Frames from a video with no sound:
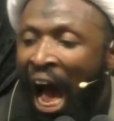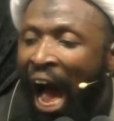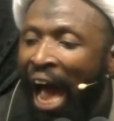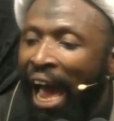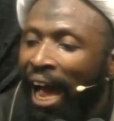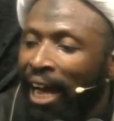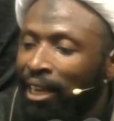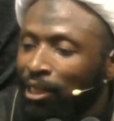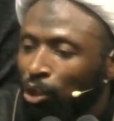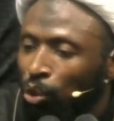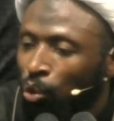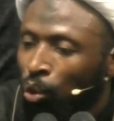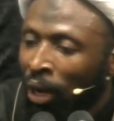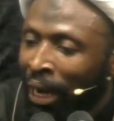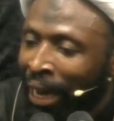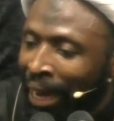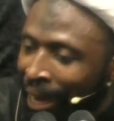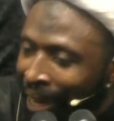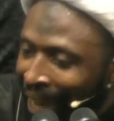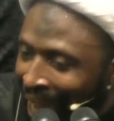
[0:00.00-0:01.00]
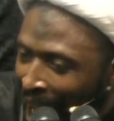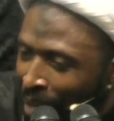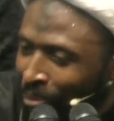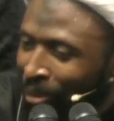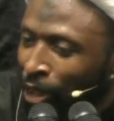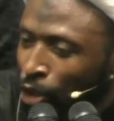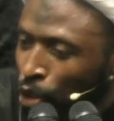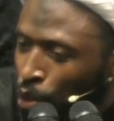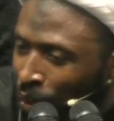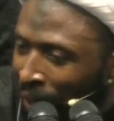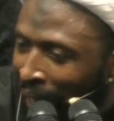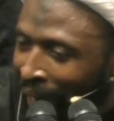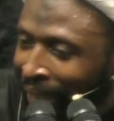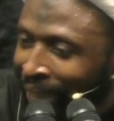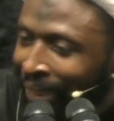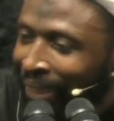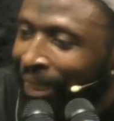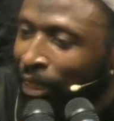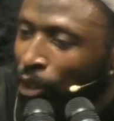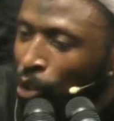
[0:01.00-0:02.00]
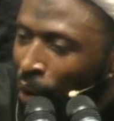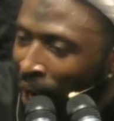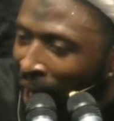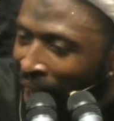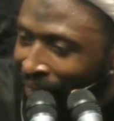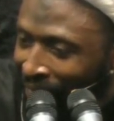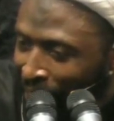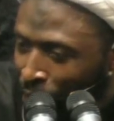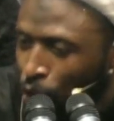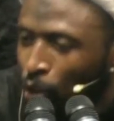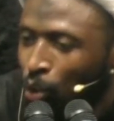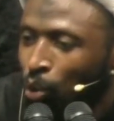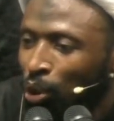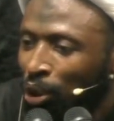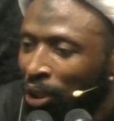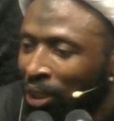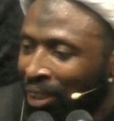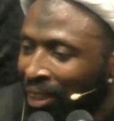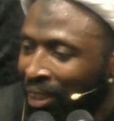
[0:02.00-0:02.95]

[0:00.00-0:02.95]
I ask you, coming tonight, did you have a resolution?